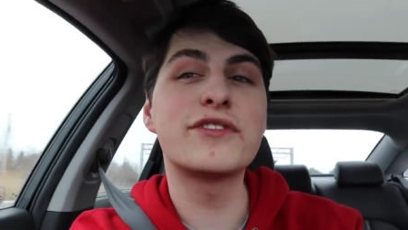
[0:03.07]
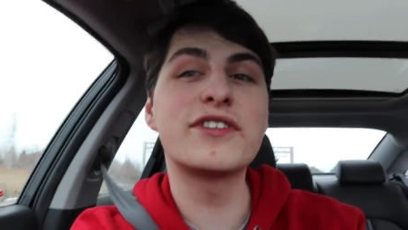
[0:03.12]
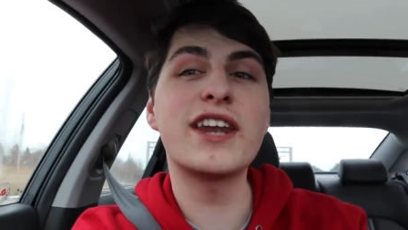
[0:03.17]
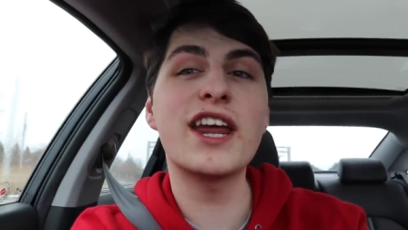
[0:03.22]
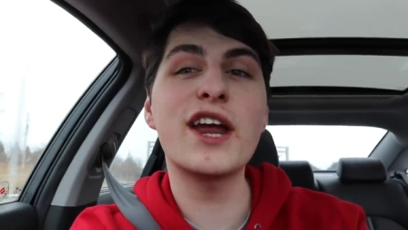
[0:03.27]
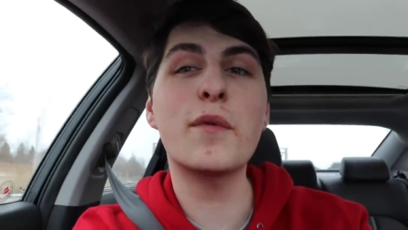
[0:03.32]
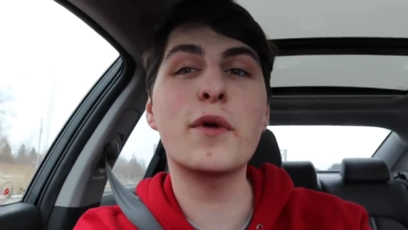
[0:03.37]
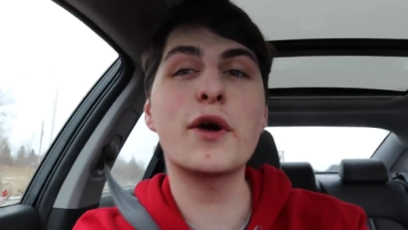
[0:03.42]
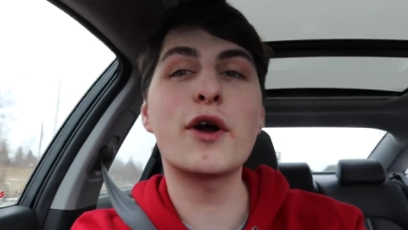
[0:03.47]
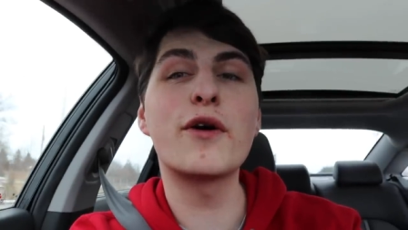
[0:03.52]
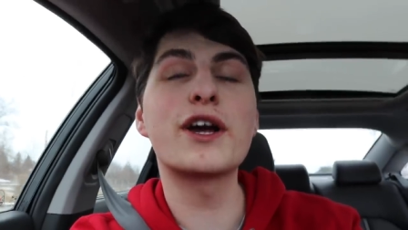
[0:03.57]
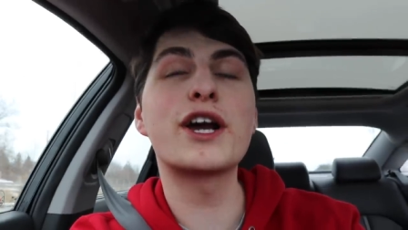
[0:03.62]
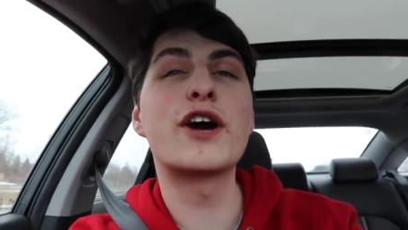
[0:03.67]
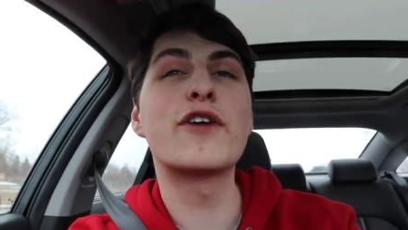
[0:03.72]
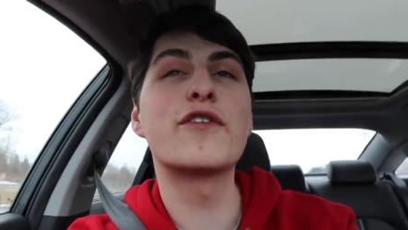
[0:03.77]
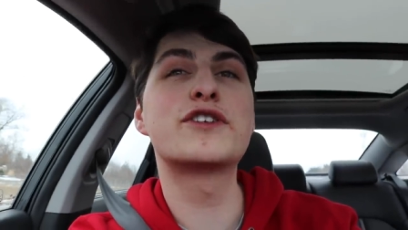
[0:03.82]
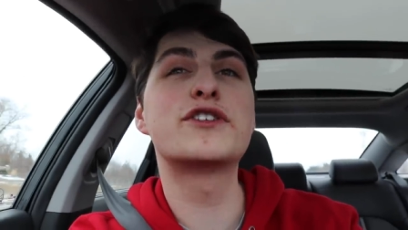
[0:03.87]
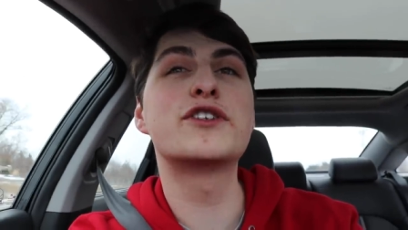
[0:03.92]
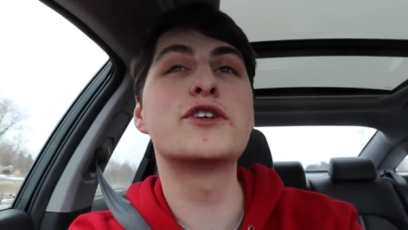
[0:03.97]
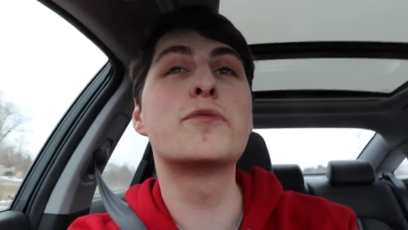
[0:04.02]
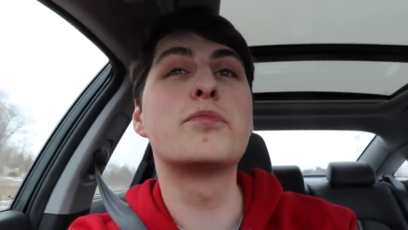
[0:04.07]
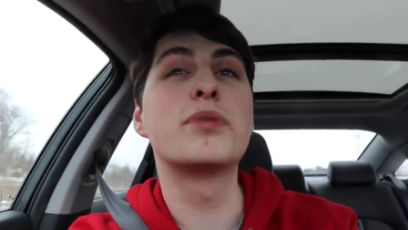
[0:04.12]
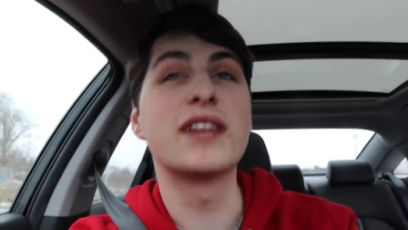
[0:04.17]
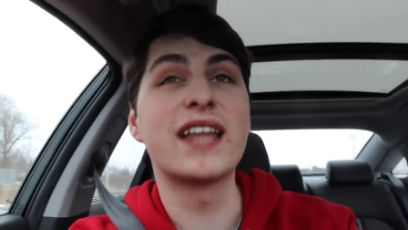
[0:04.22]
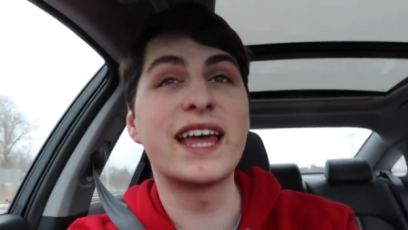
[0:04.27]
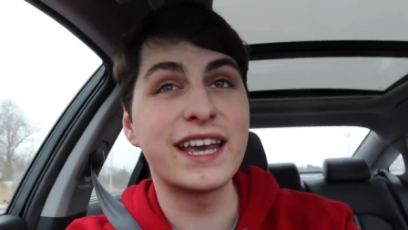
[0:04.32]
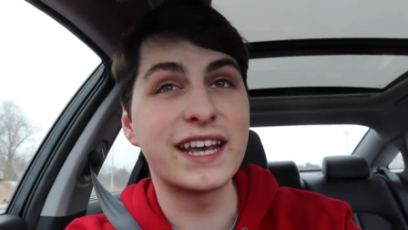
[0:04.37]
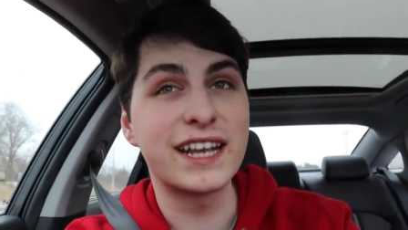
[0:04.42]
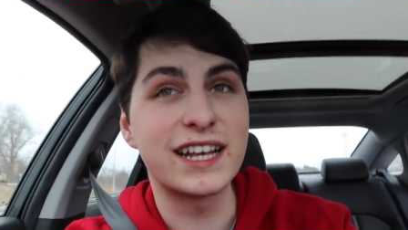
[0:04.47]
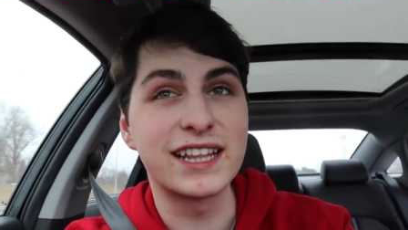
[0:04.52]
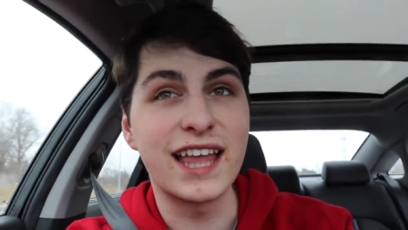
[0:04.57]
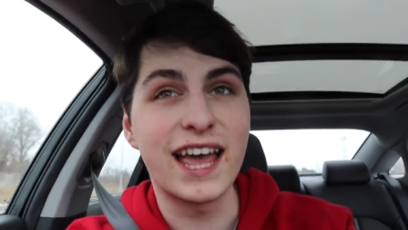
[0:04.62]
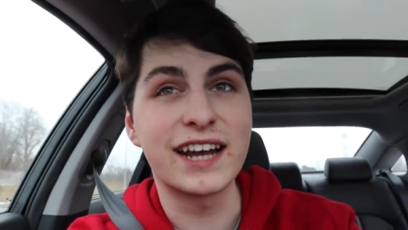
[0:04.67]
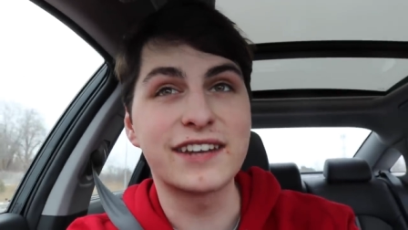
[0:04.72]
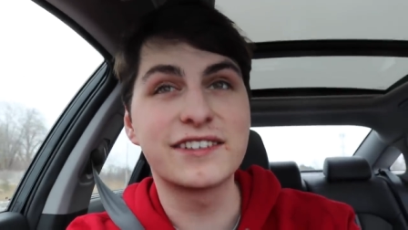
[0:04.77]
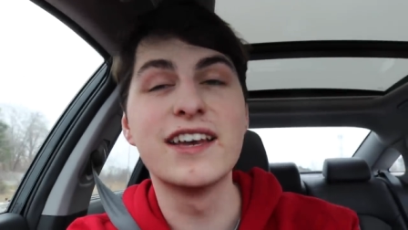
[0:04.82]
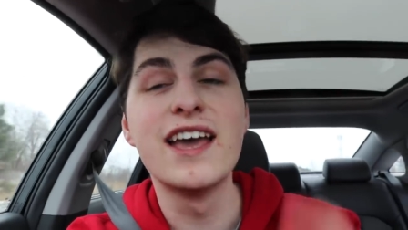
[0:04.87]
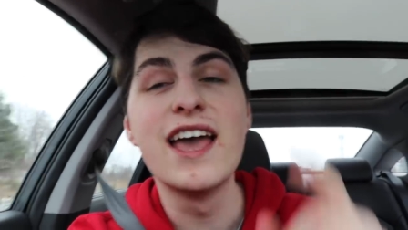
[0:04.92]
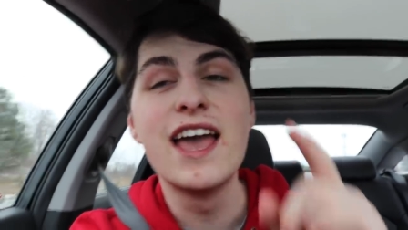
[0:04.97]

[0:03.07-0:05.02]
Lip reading: Today we're going over to Play and Collect.